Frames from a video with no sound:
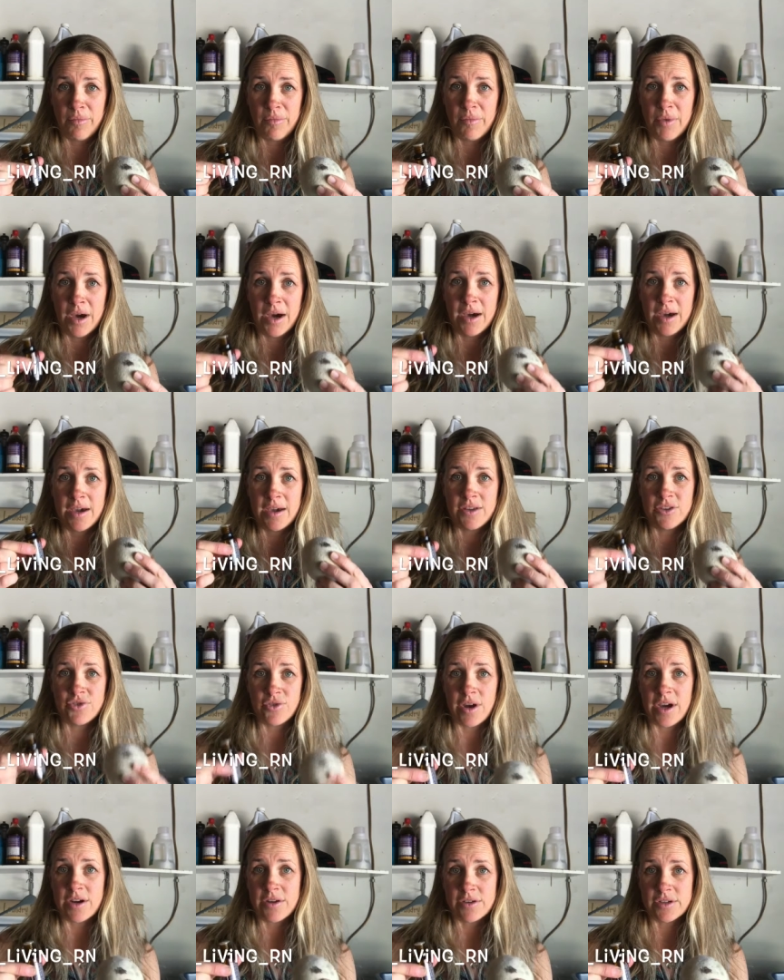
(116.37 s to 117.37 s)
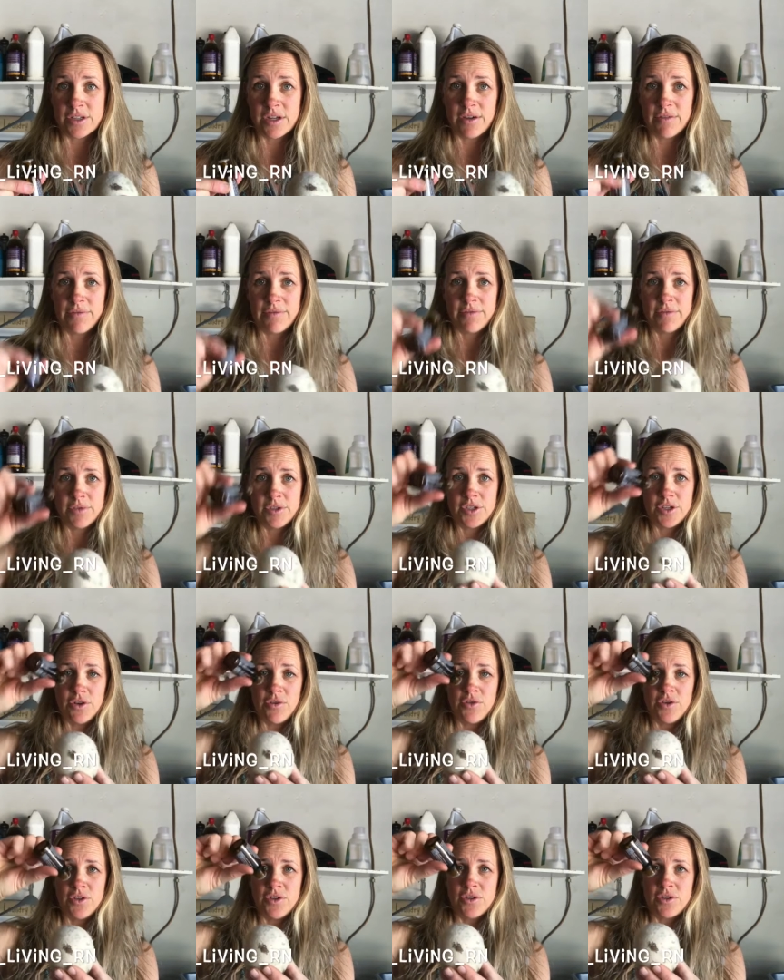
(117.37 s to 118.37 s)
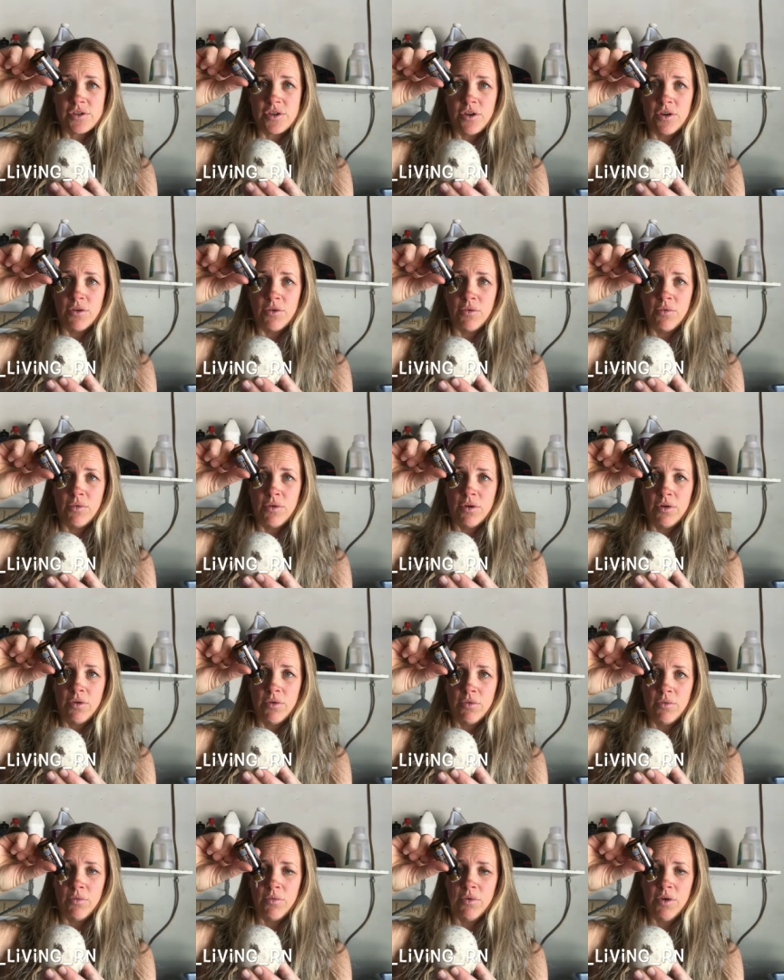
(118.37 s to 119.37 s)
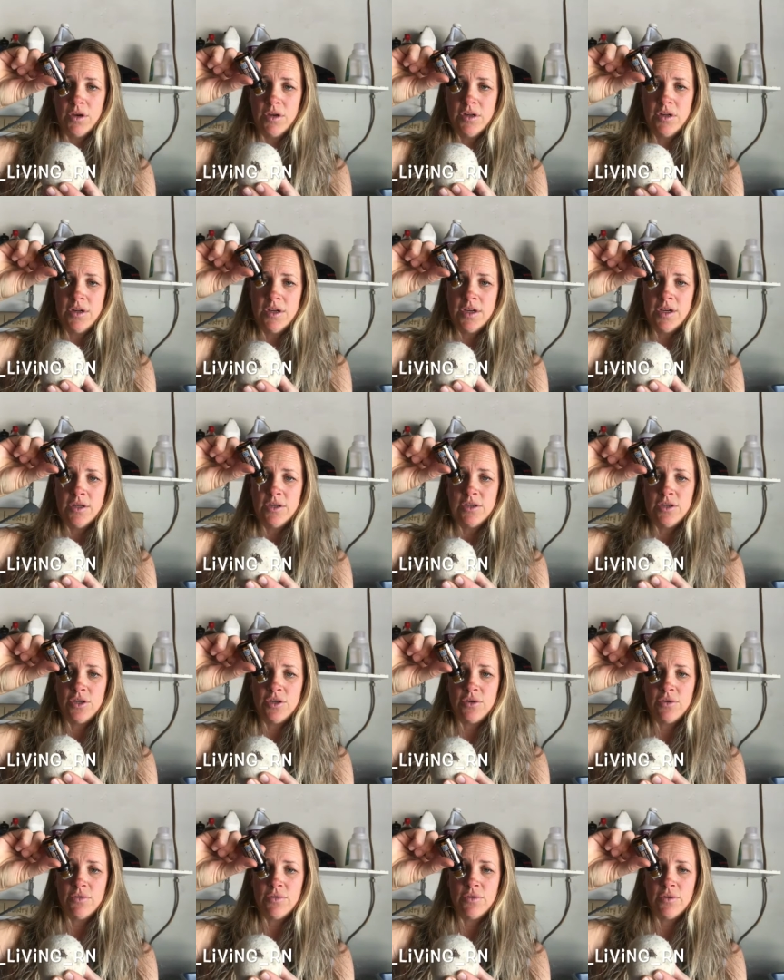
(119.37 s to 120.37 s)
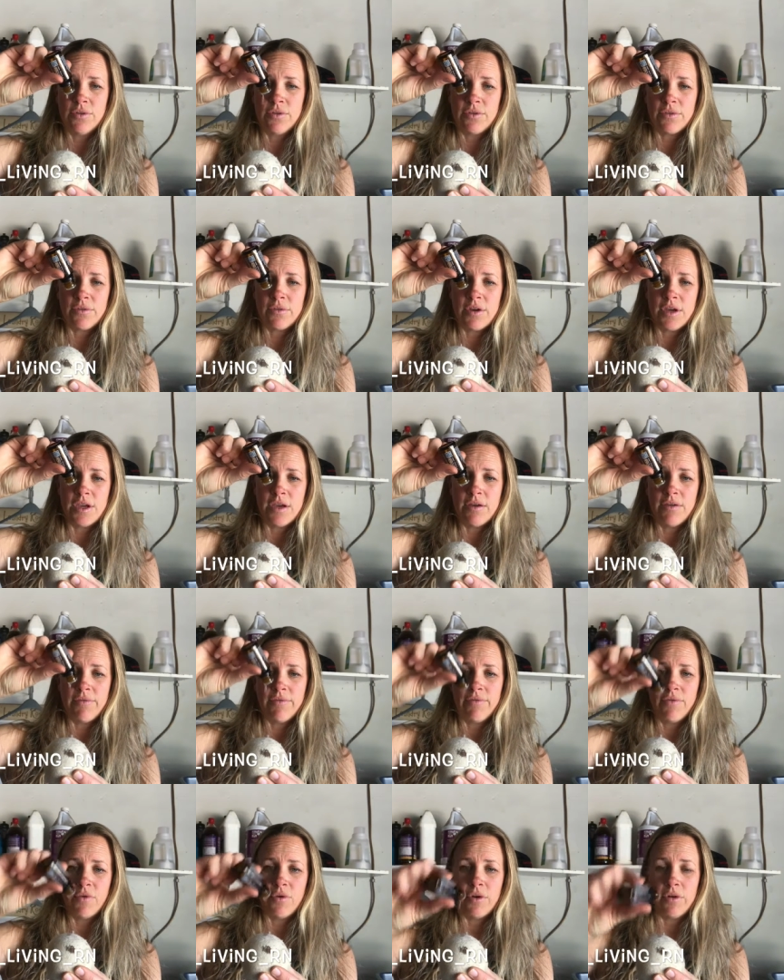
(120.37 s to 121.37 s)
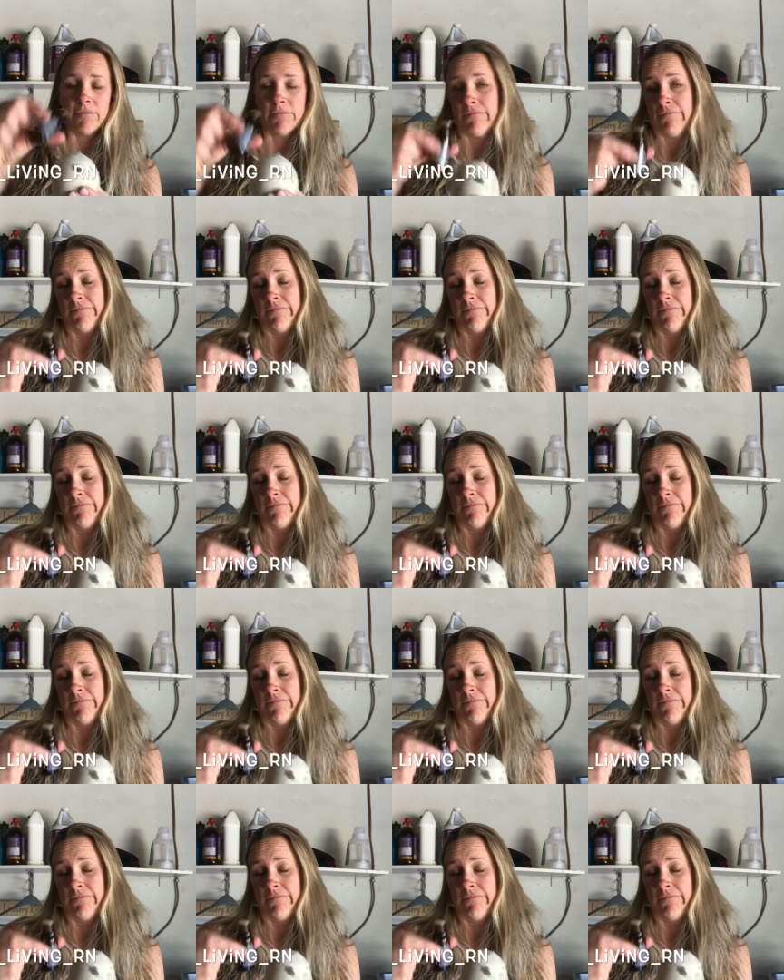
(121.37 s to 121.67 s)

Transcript: my dryer stuff. So you just go 1, 2, 3, 4.